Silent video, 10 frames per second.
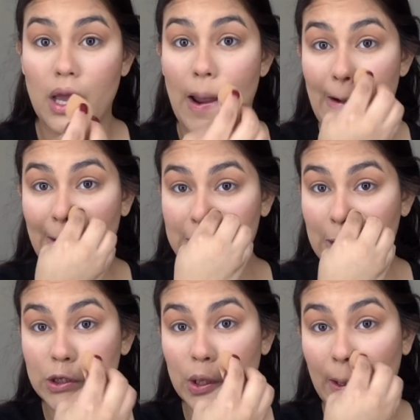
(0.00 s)
And it's
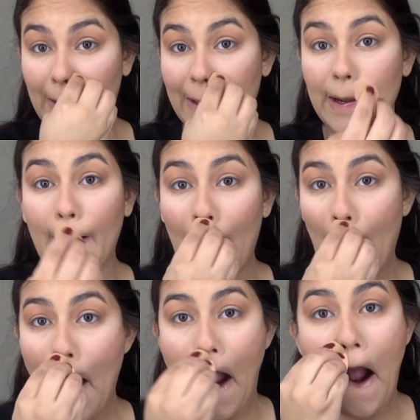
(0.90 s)
also good
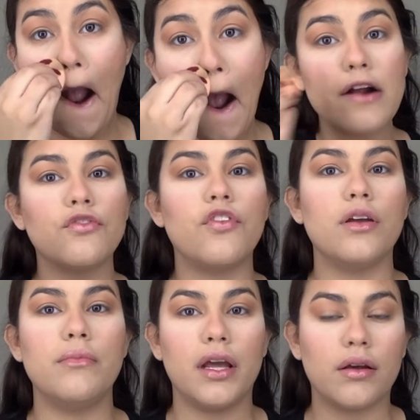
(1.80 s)
for
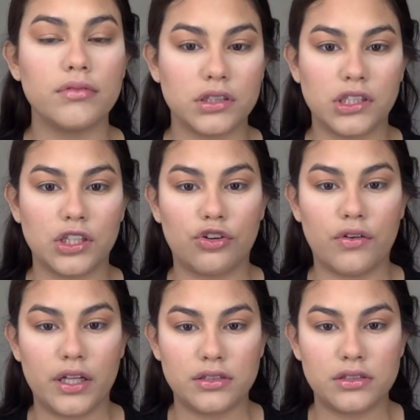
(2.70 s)
your makeup doesn't
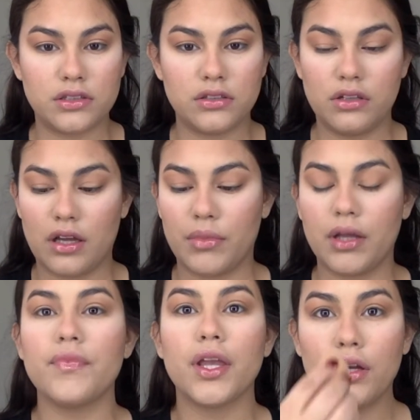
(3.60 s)
crease, you get
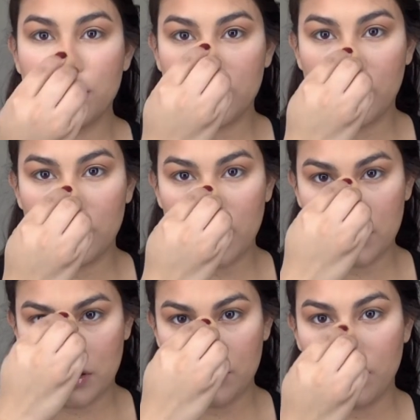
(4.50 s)
me? So you do that
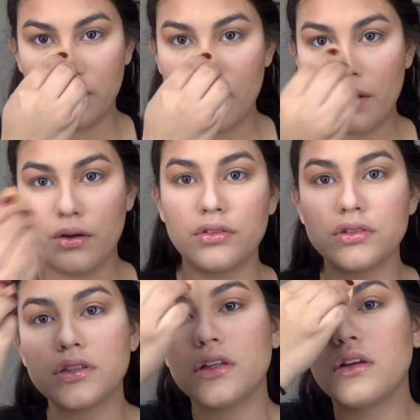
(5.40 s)
down your
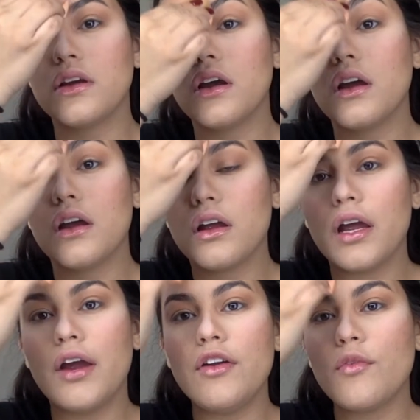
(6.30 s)
nose.
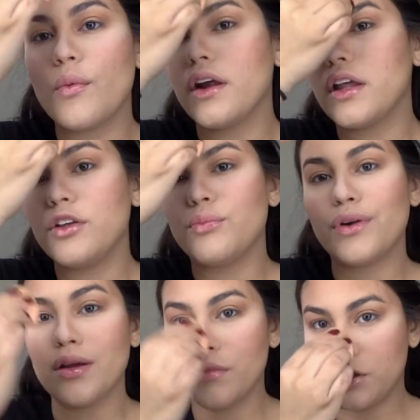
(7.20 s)
Everywhere that you
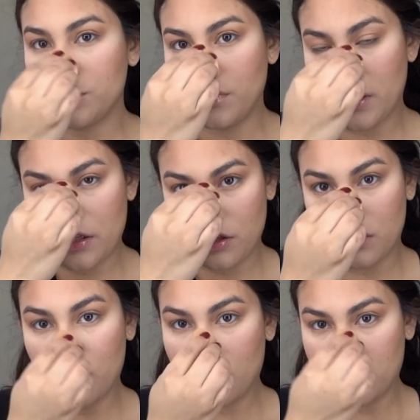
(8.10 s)
pretty much put like your
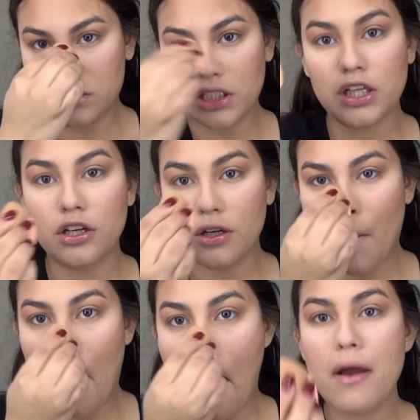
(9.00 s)
little concealer,
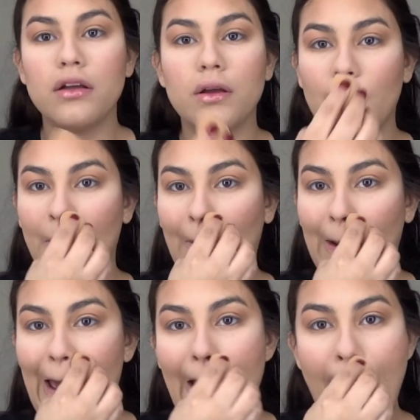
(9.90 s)
you can do
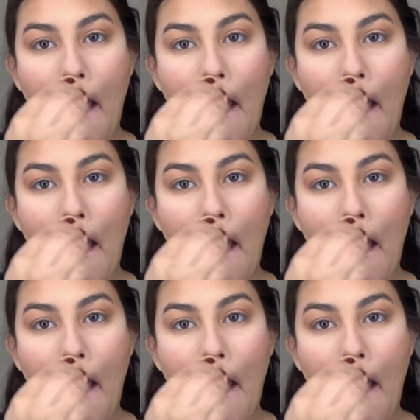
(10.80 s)
that.